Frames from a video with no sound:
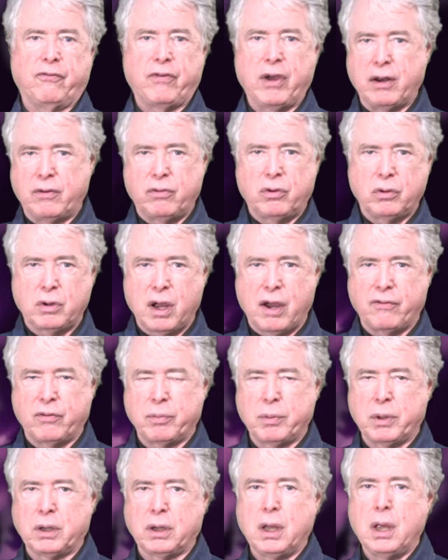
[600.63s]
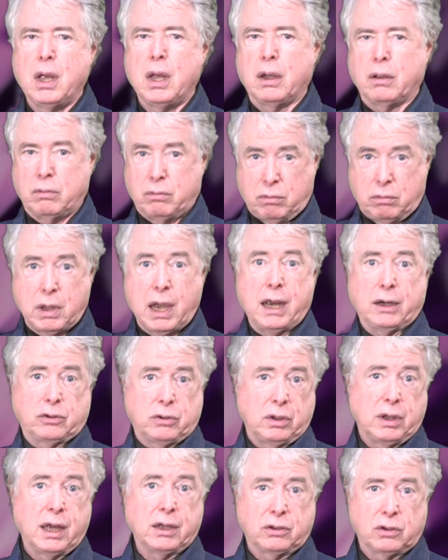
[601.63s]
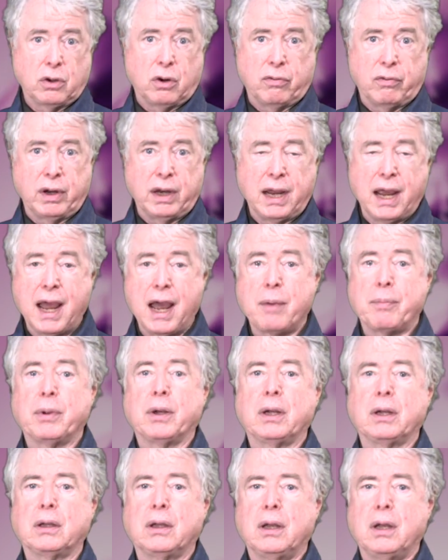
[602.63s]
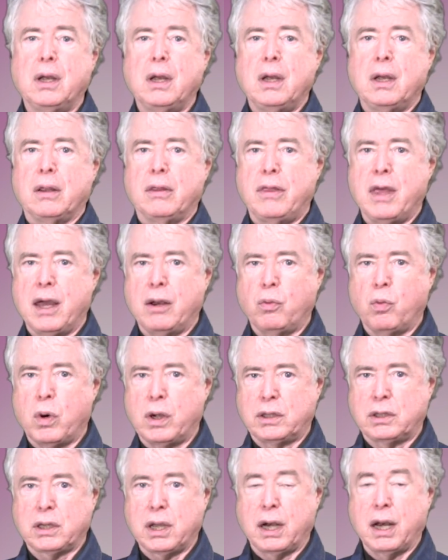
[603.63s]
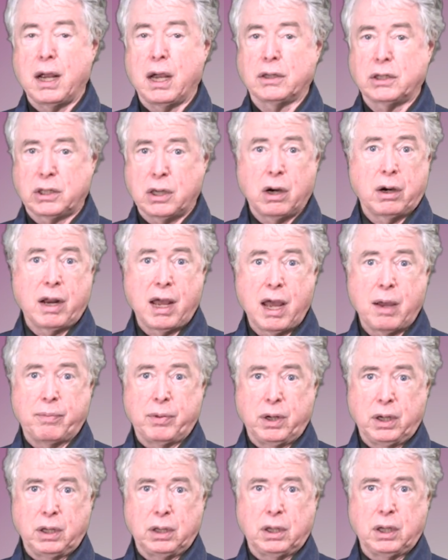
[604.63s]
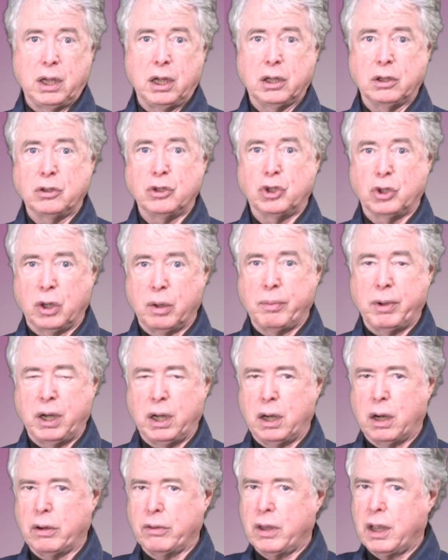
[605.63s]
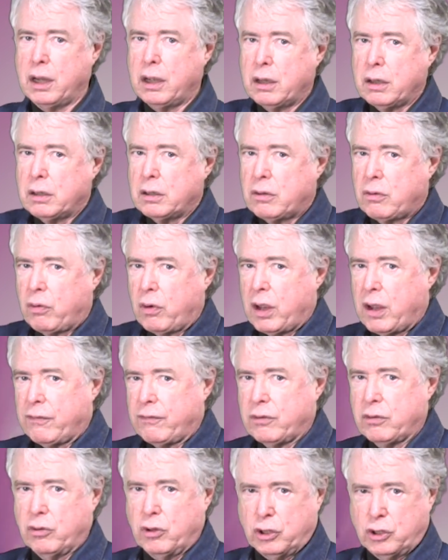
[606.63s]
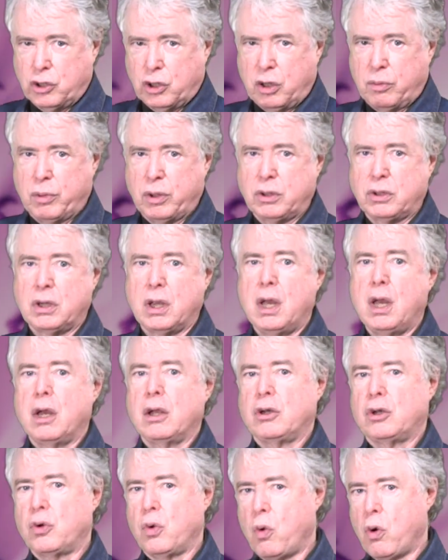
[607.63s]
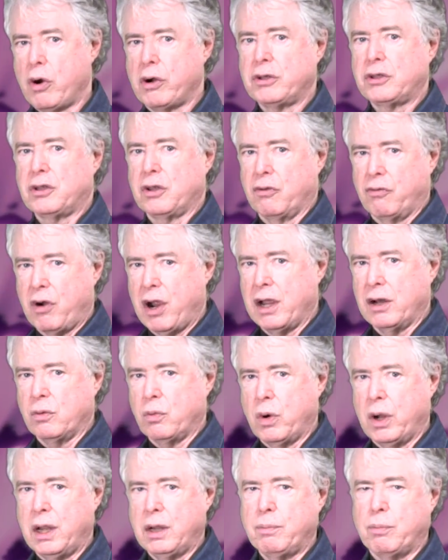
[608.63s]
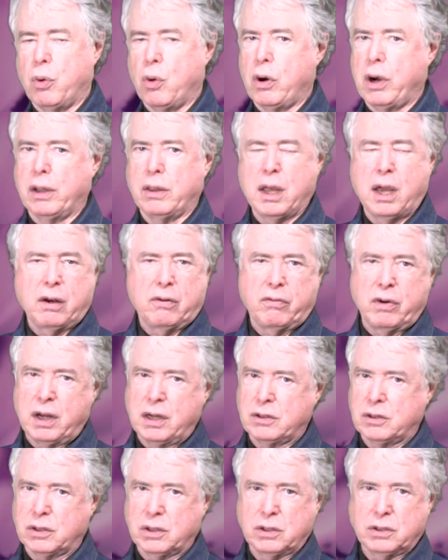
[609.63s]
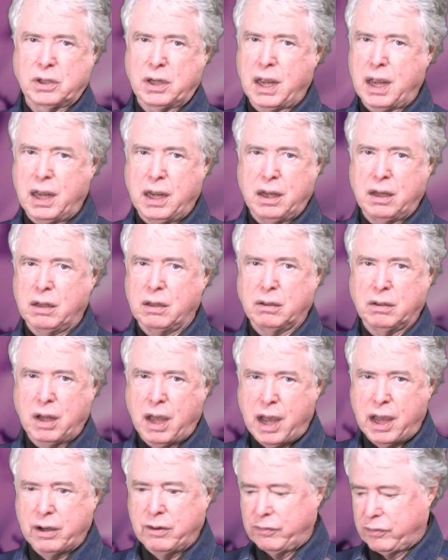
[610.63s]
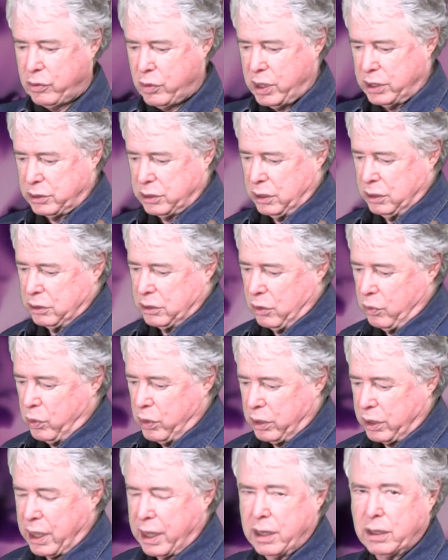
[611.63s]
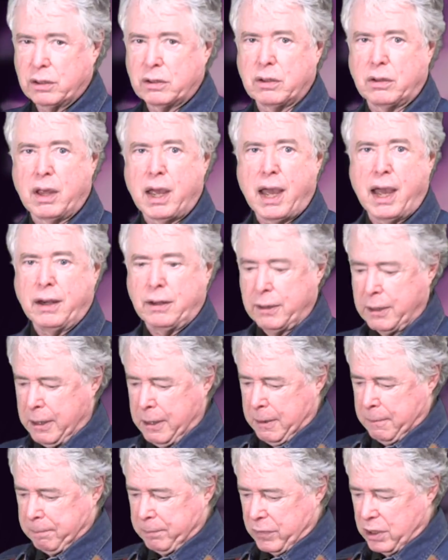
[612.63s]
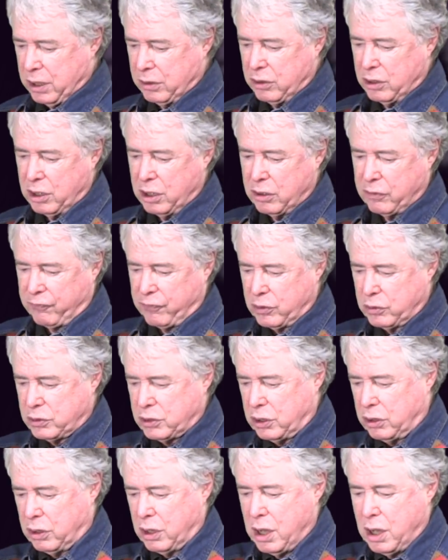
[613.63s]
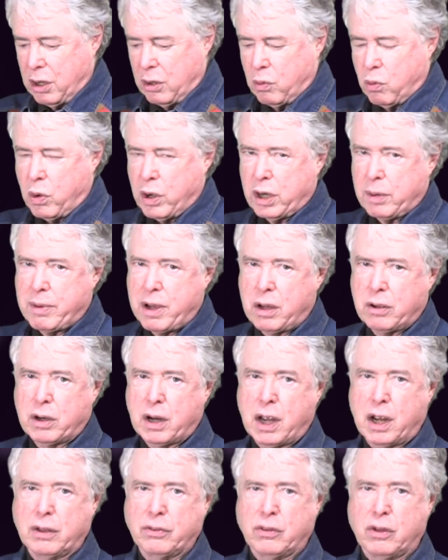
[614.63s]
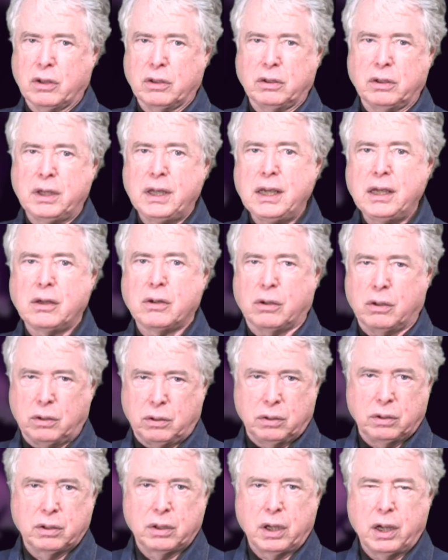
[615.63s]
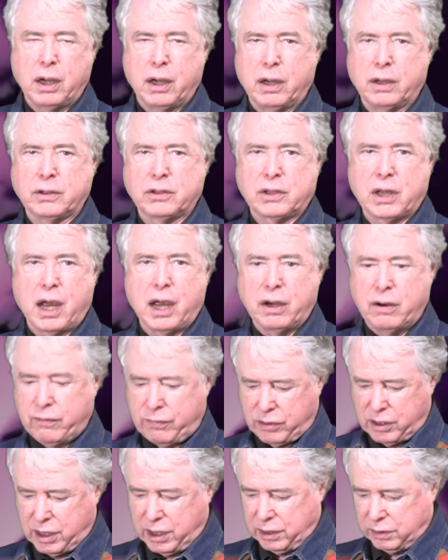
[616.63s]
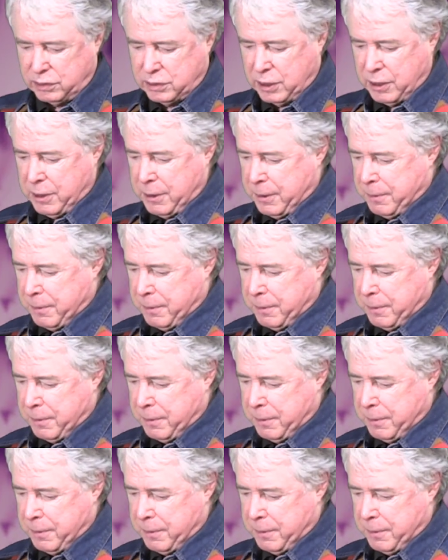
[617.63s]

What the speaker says: federal government, Actually, that's already happening. Then what's going to start happening in Germany? Are they going to drift, the Germans, towards the right wing? Boy, that raises a lot of questions, and we'll get into that in the near future. What about on the legal side of things?